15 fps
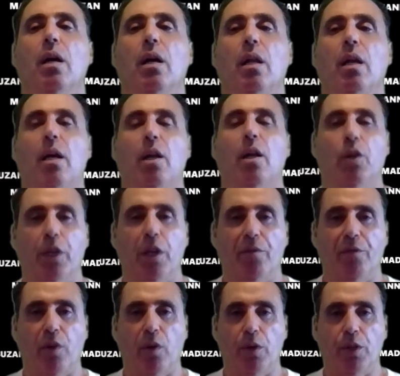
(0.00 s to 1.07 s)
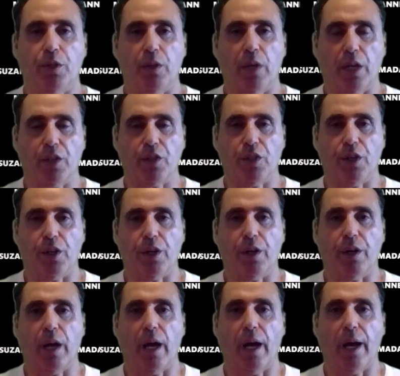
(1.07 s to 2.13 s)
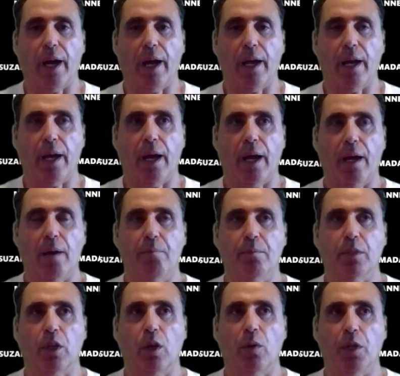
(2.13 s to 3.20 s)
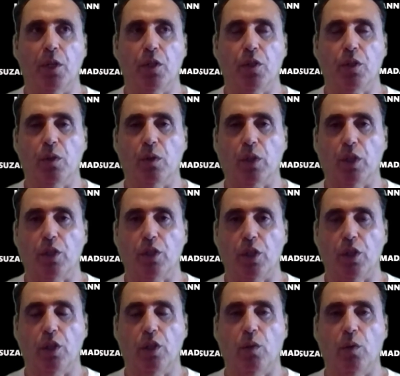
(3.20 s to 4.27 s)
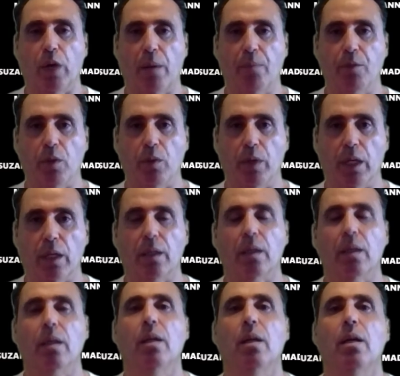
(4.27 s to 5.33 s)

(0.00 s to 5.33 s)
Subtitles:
Looking forward to next year, I am going to continue doing what I'm doing,